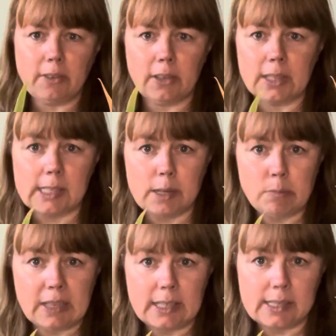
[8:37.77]
at the same
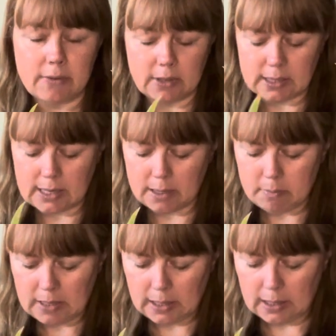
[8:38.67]
place every time.
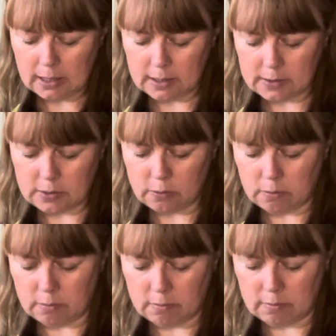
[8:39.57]
So
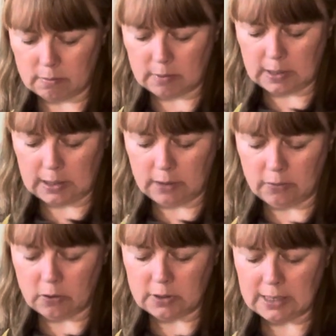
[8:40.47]
you've
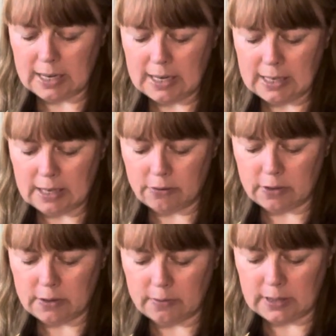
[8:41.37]
got to kind of get
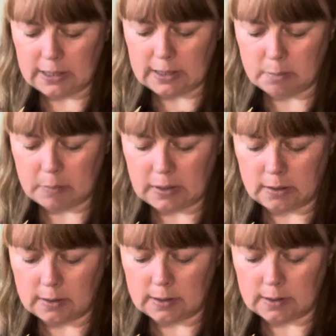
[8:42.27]
rid of these,
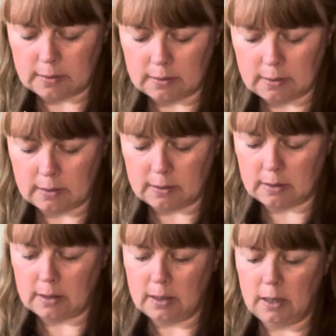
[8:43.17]
because
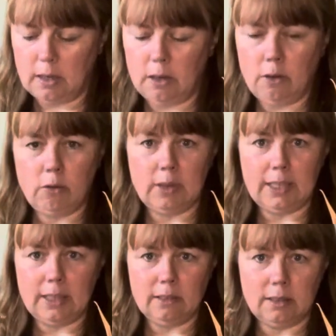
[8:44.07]
not
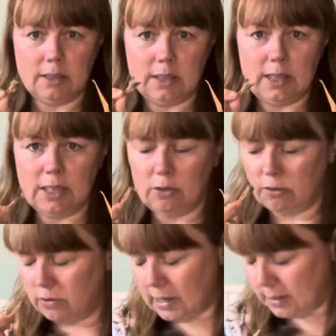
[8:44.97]
only do they go
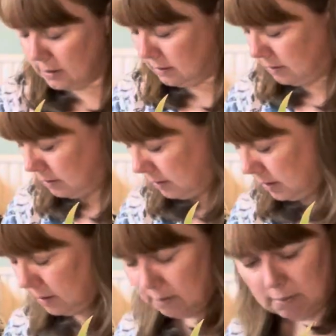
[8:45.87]
dried and
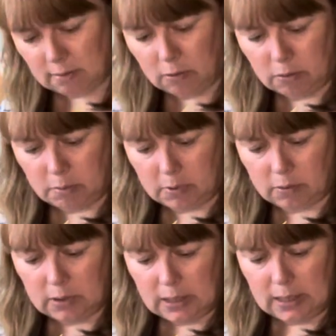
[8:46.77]

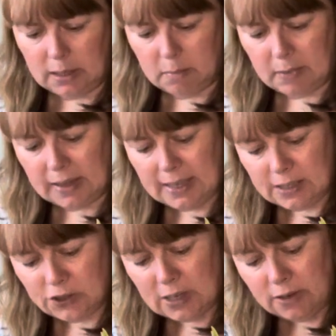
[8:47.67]
horrible, but
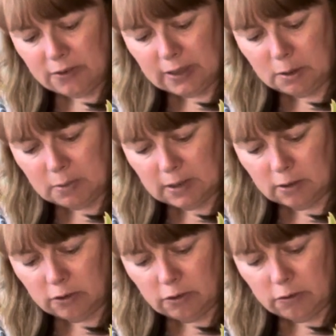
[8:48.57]
that's generally where your
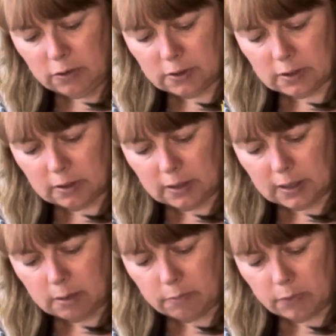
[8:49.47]
new roots are going to
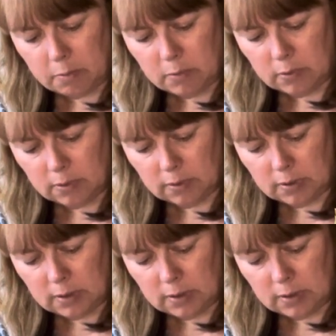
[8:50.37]
come from, or